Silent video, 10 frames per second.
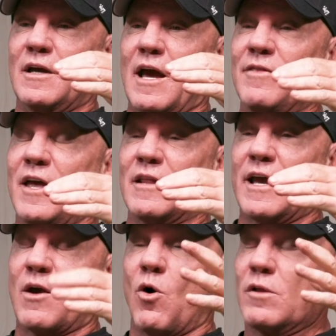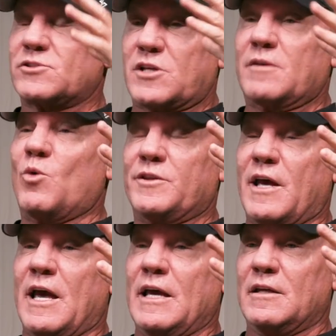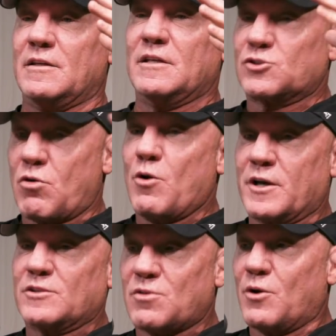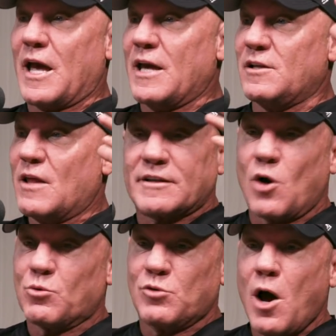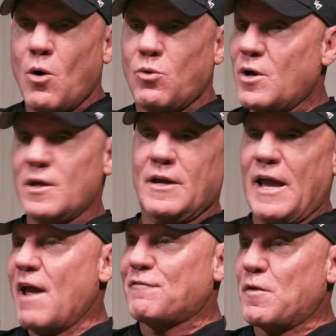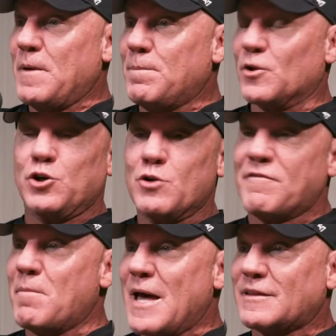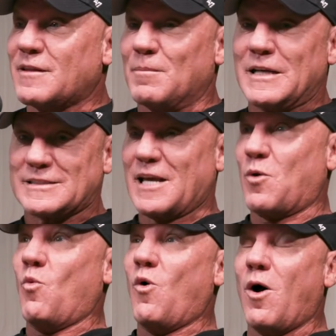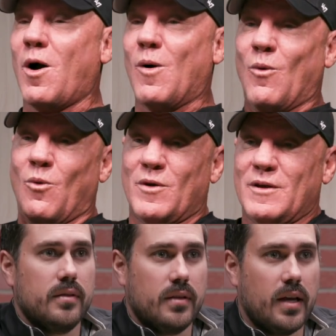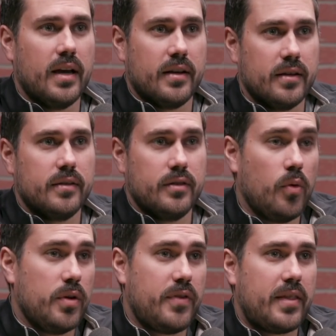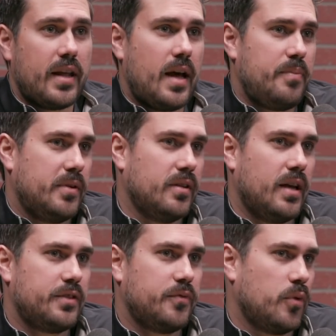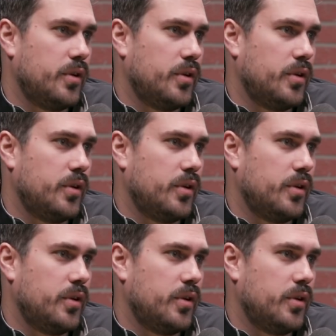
and then like all of a sudden one day it's growing, and you like don't know half the people. You never met them, and it's like, whoa. Yeah. No, we've had that happen in the last 4